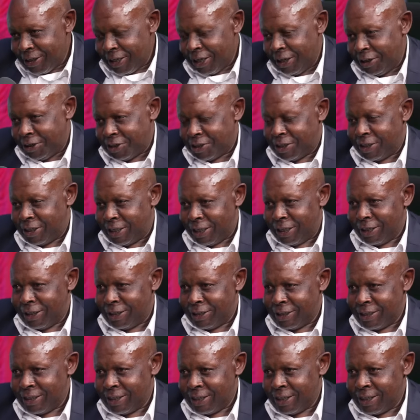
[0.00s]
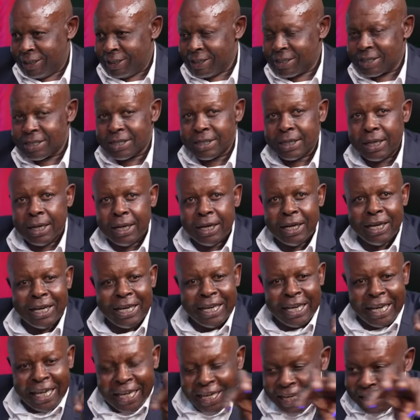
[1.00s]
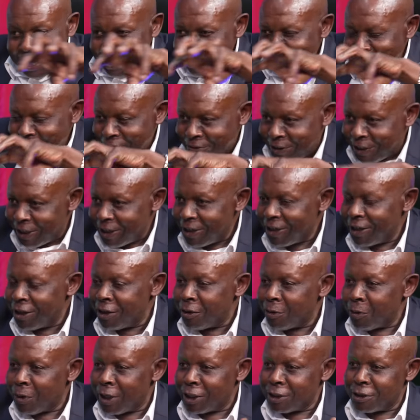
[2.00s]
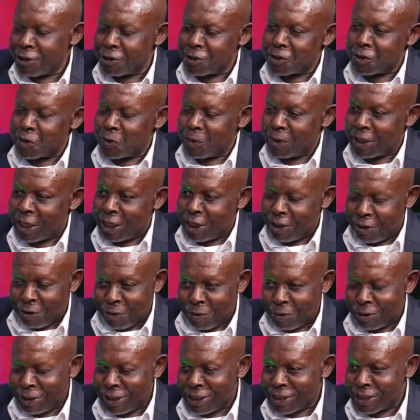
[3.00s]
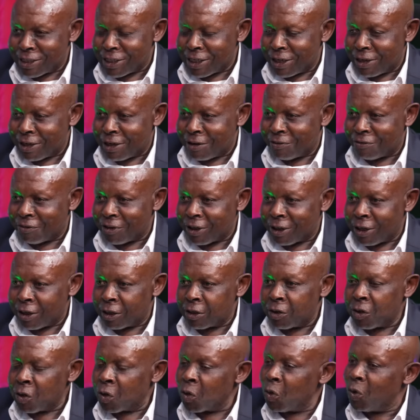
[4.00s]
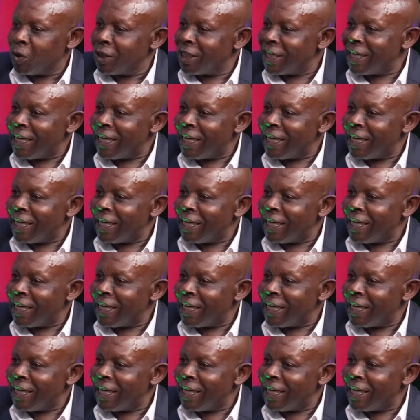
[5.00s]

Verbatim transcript: nationalities lived in what is today known as South Africa through the